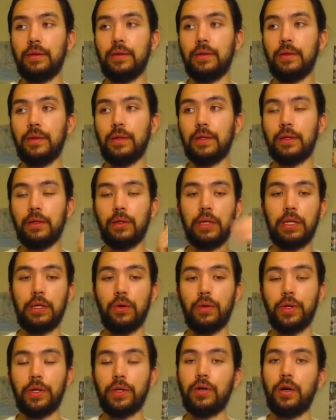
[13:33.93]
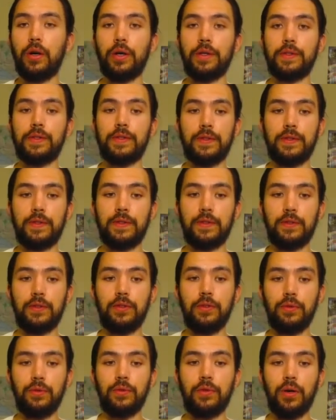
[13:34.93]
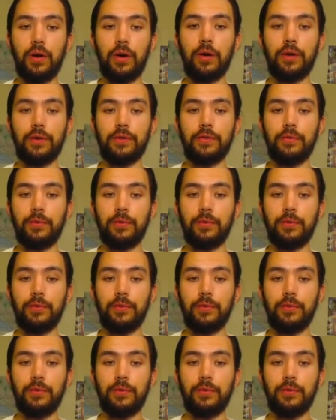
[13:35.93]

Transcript: it only costs 2 cards